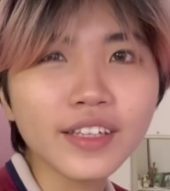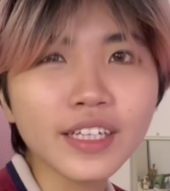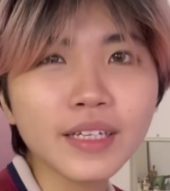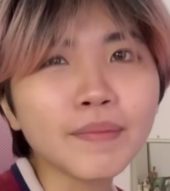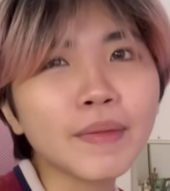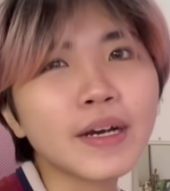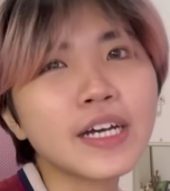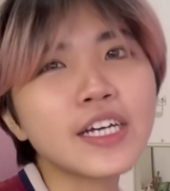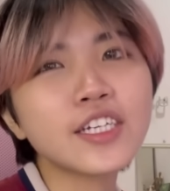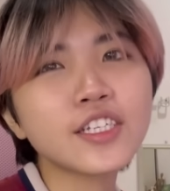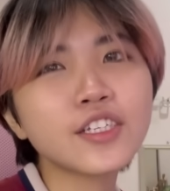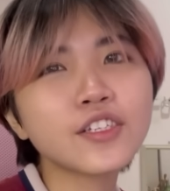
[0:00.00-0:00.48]
in
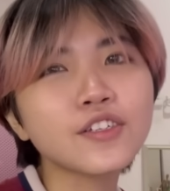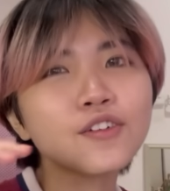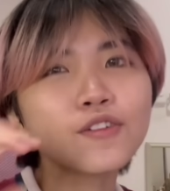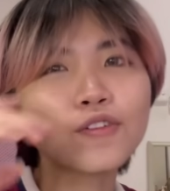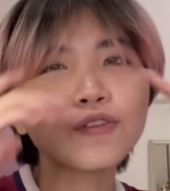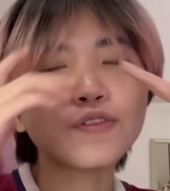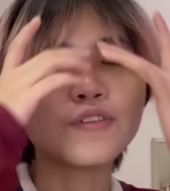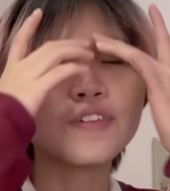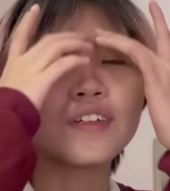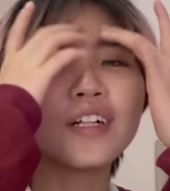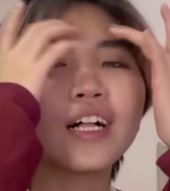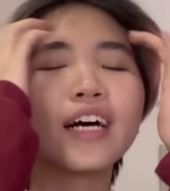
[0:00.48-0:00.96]
my
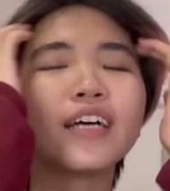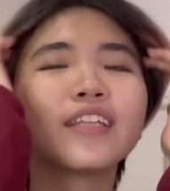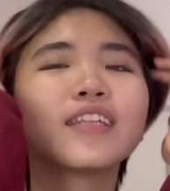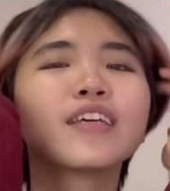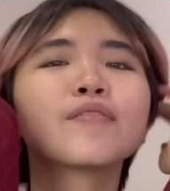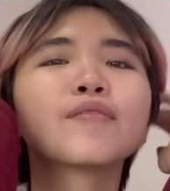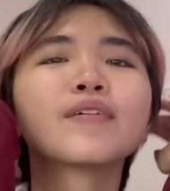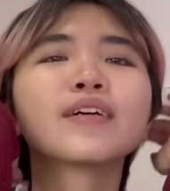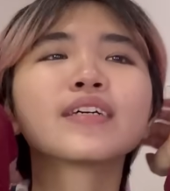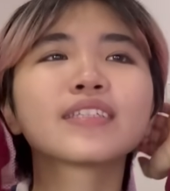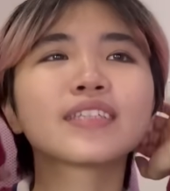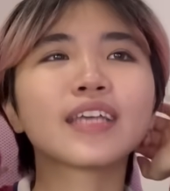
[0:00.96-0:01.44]
school and it
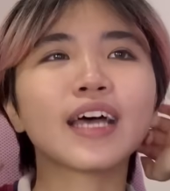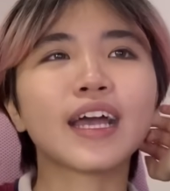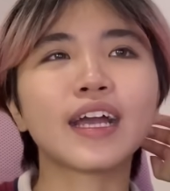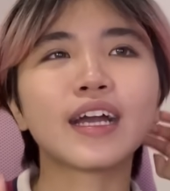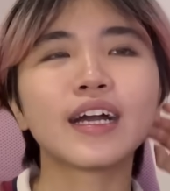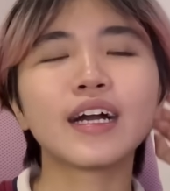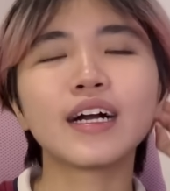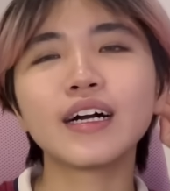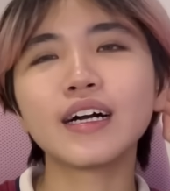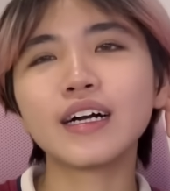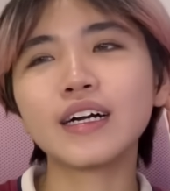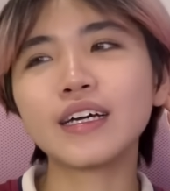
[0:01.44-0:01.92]
was like
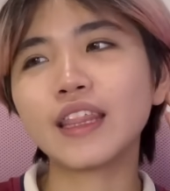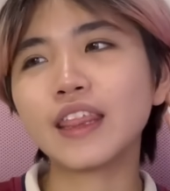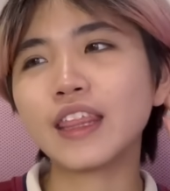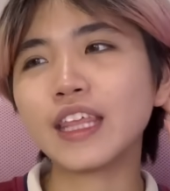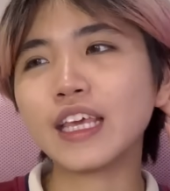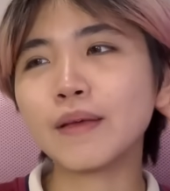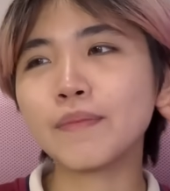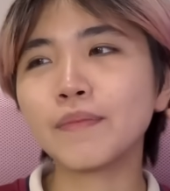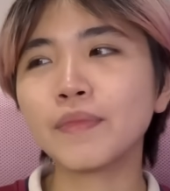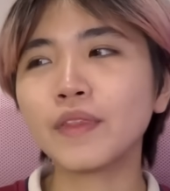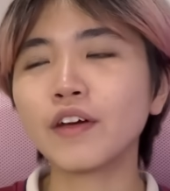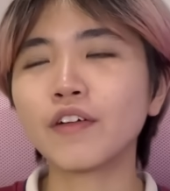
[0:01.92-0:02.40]

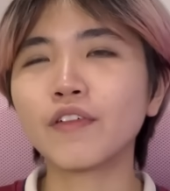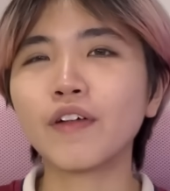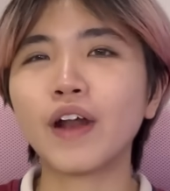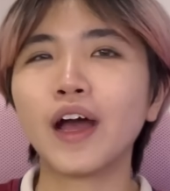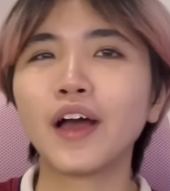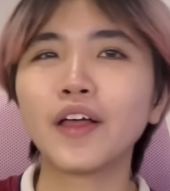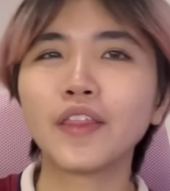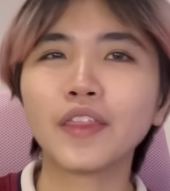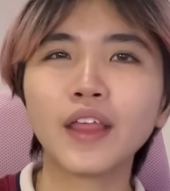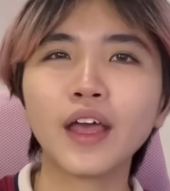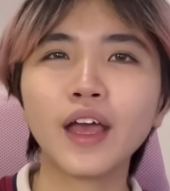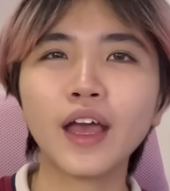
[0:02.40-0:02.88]
themed
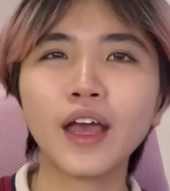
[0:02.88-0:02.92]
around